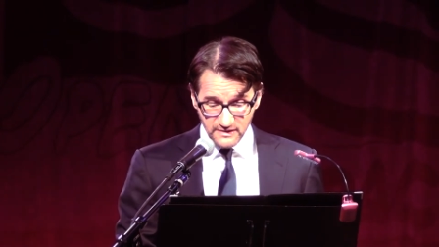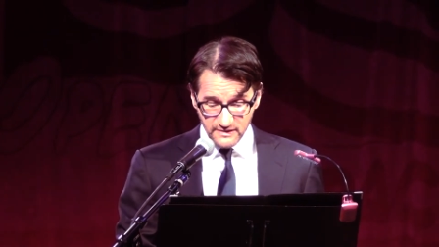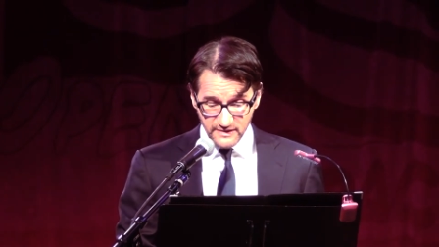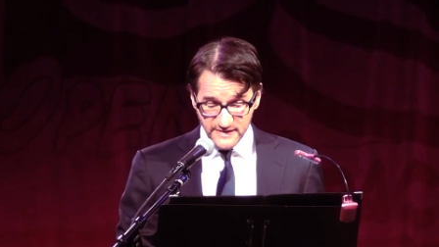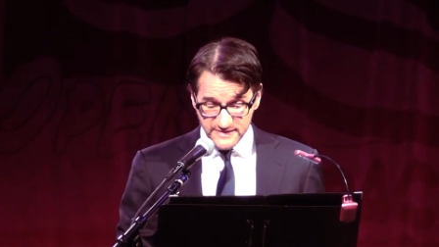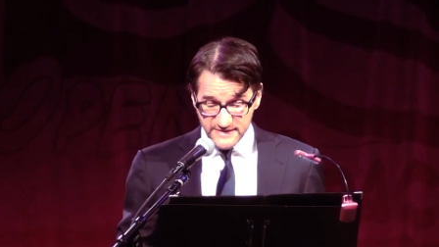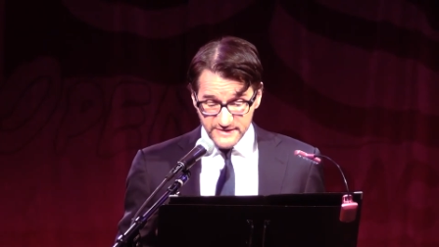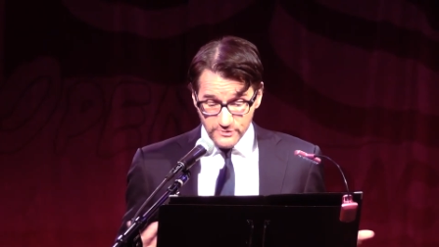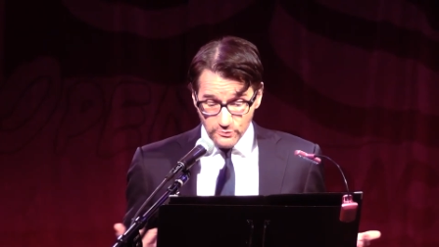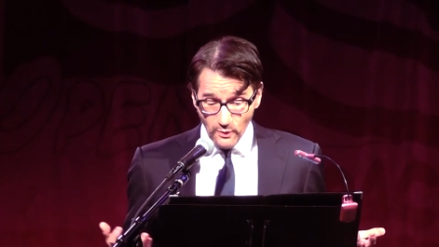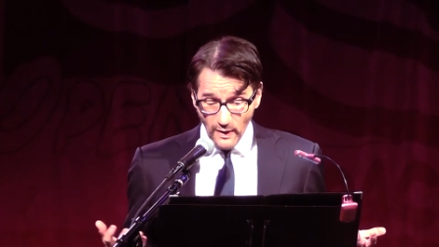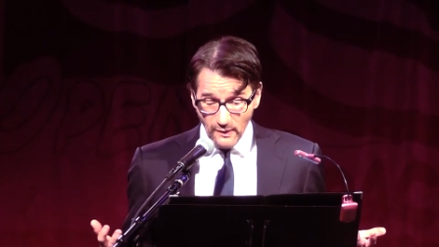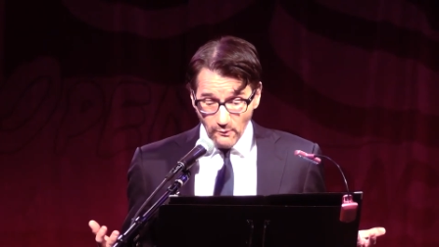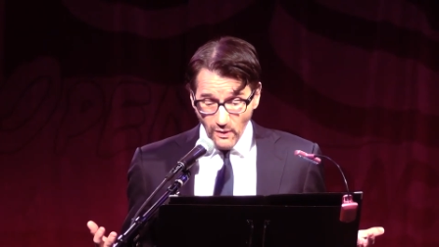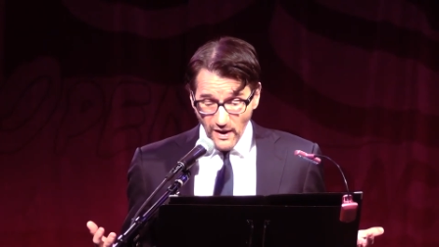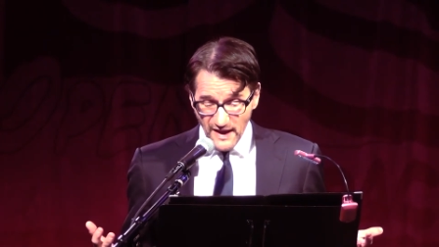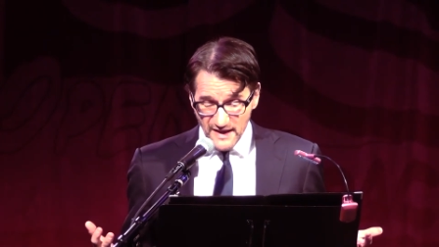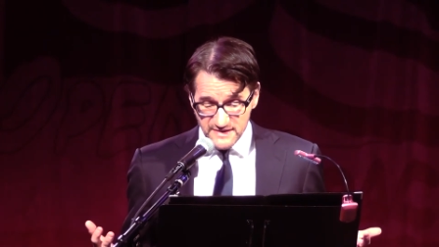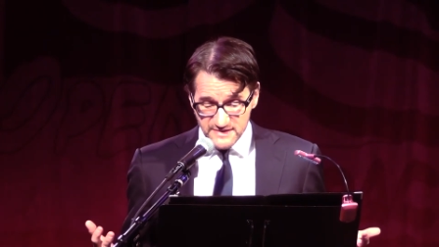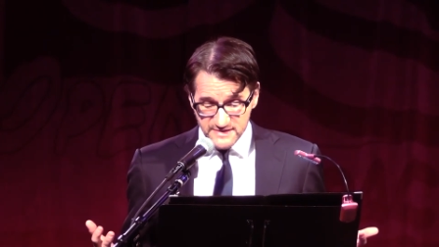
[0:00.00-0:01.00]
This is who I
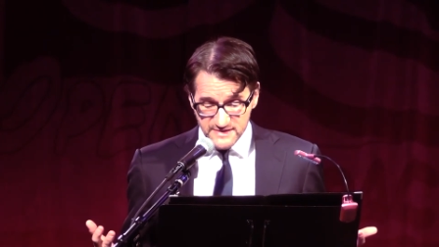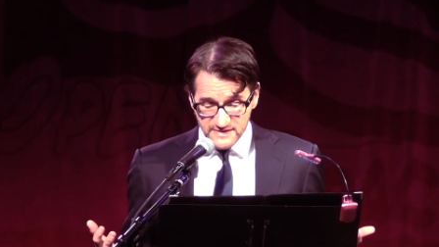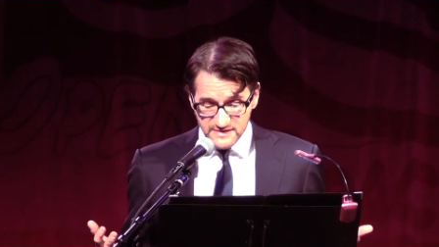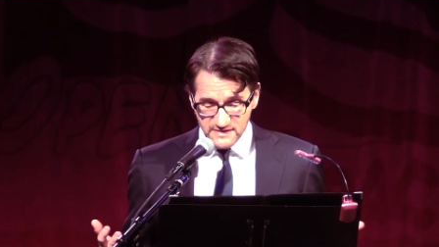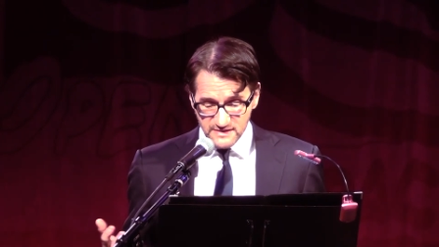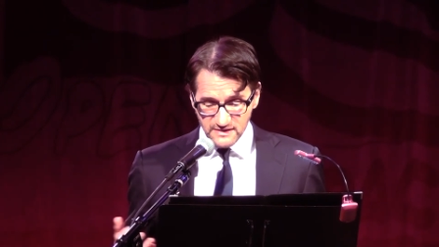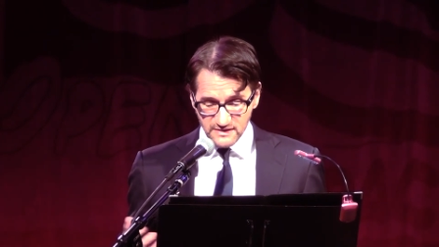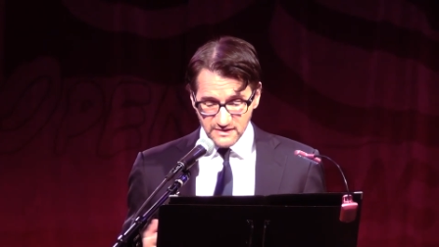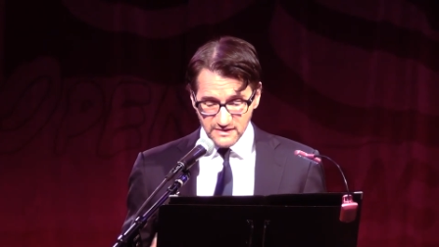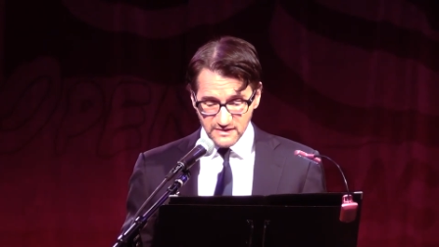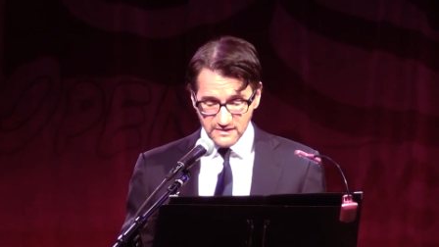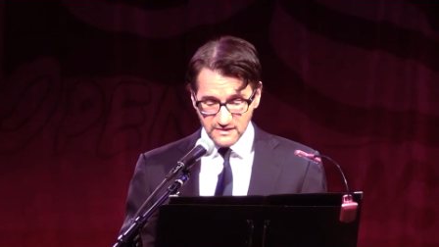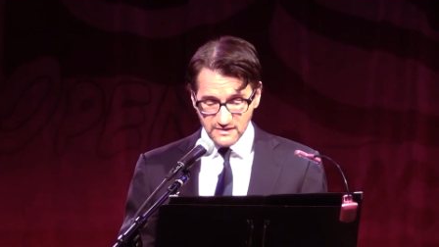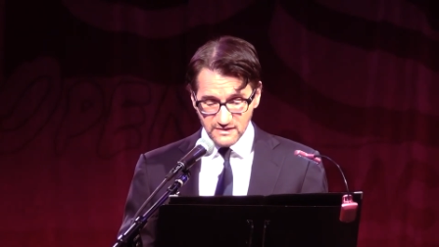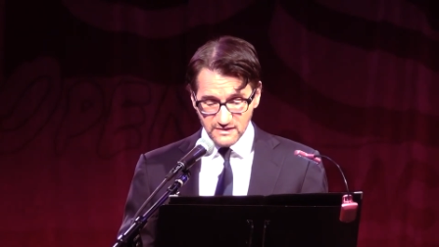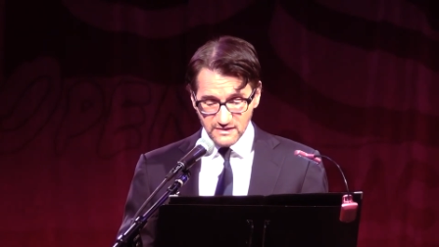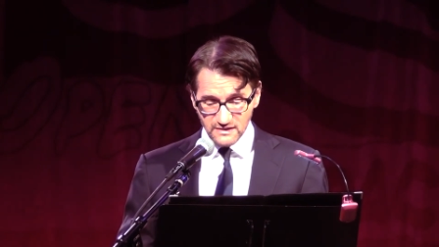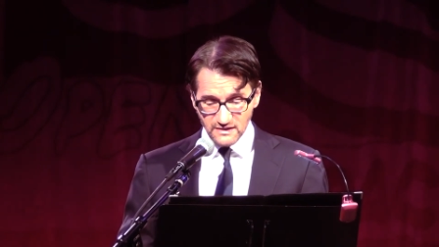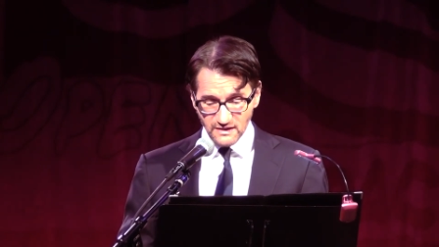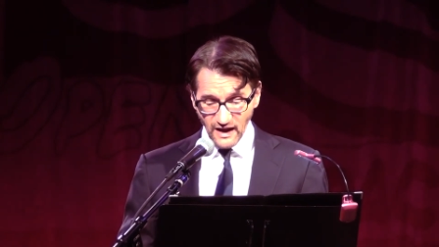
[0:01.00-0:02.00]
was.
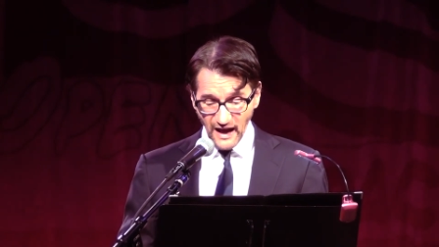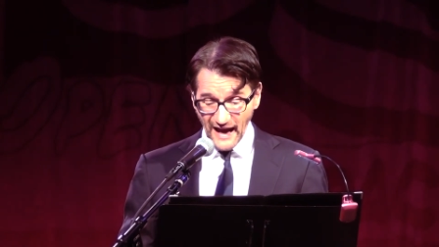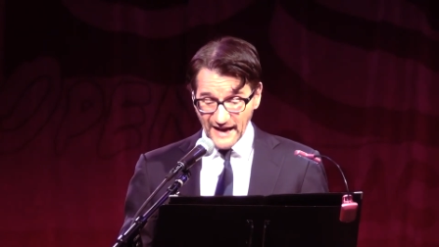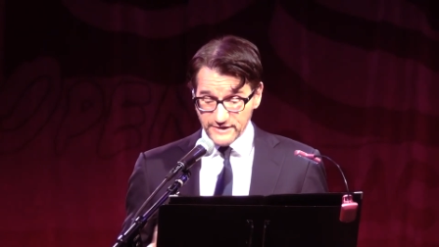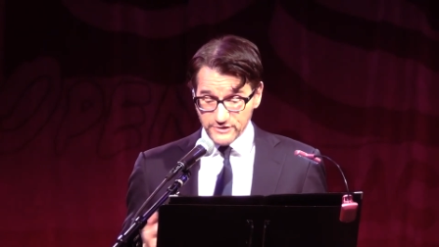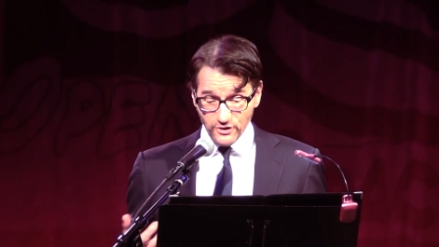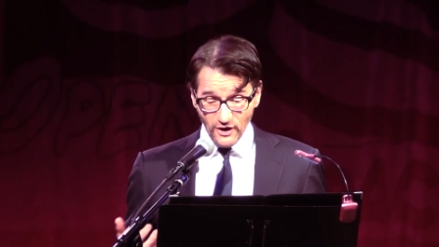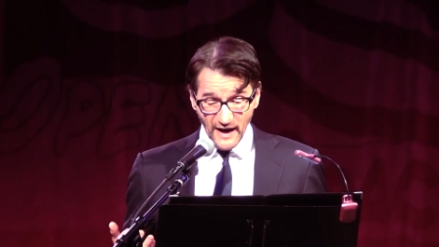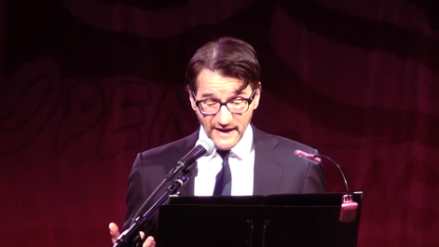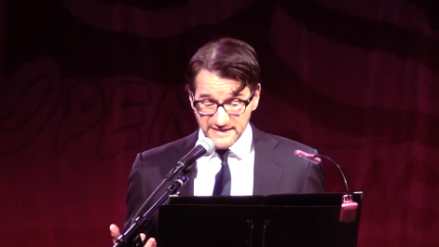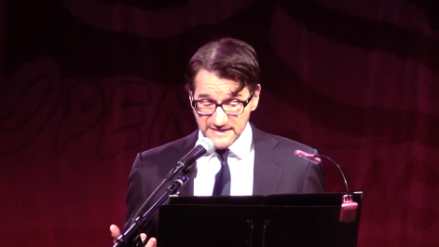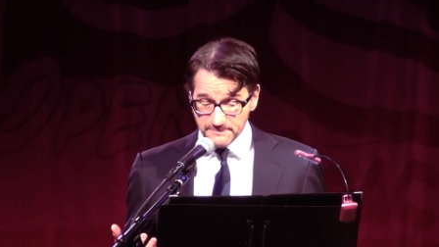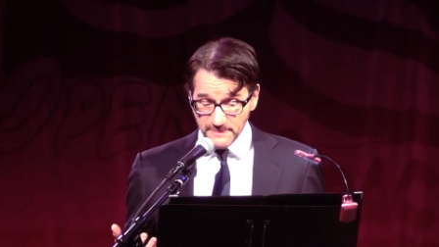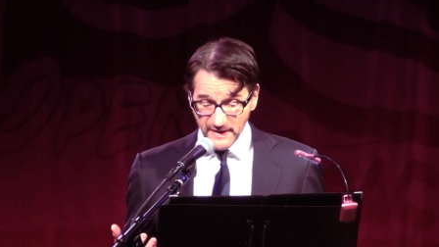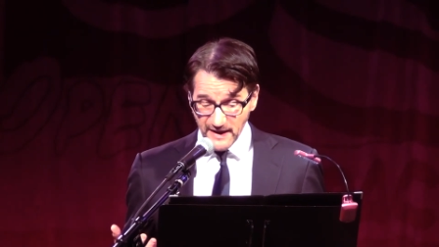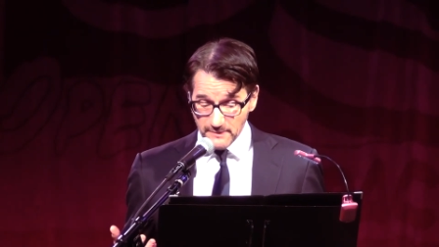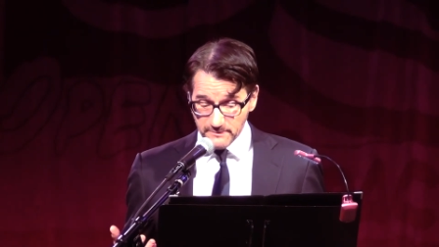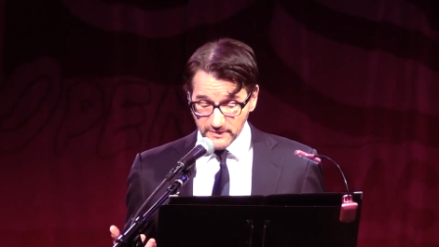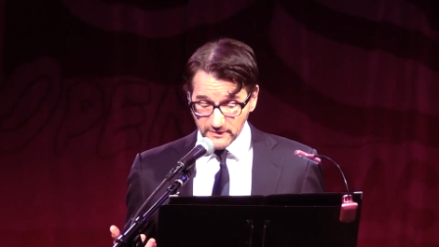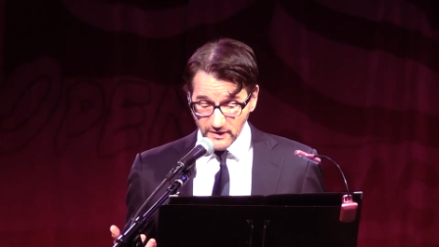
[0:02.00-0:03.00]
I tried to
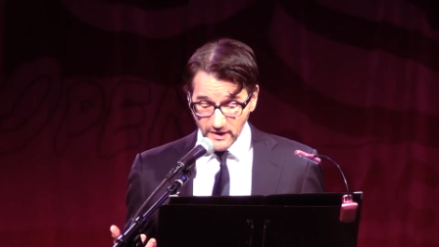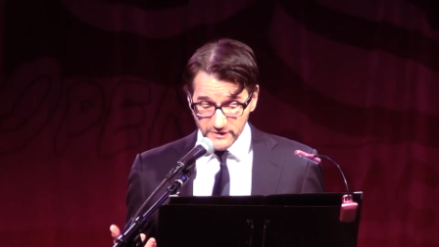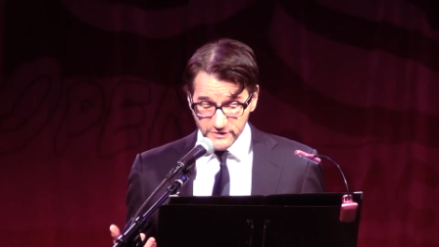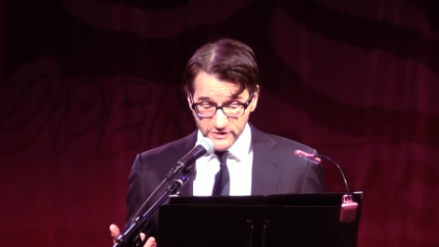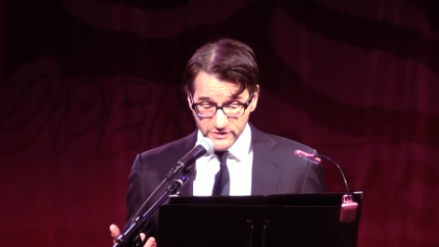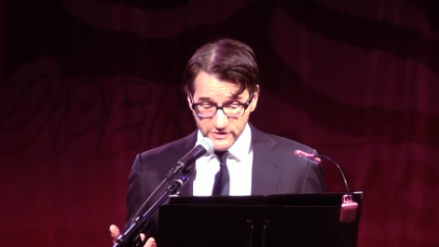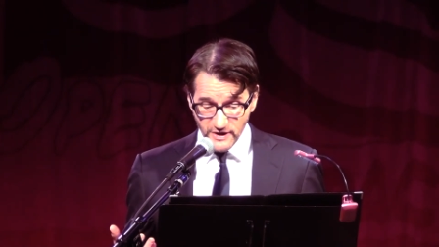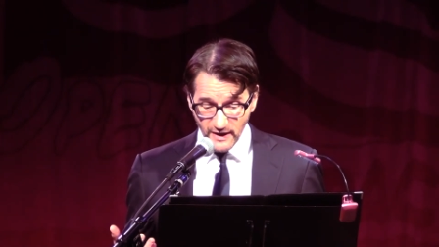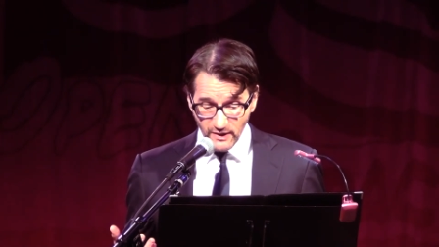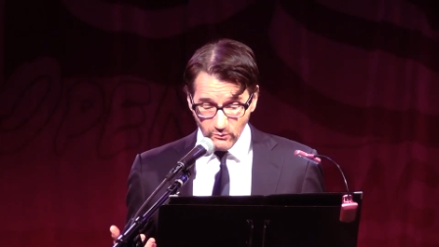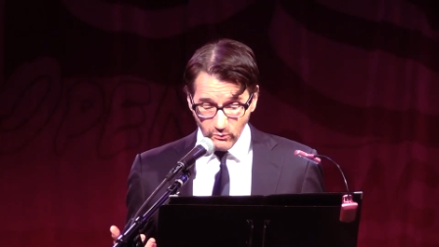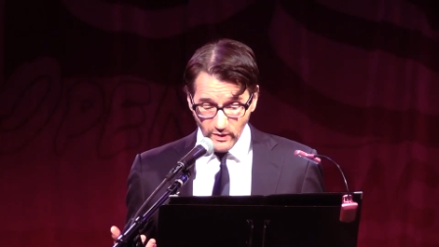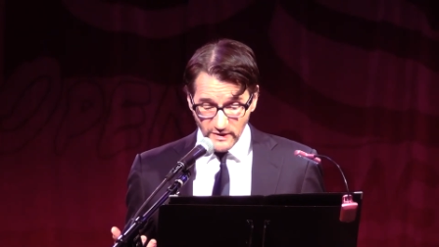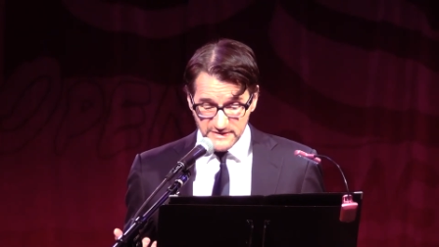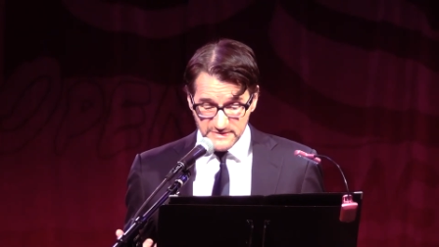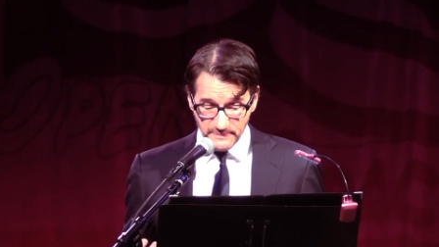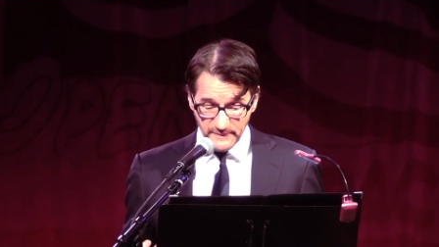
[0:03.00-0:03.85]
pick up a lunch check once,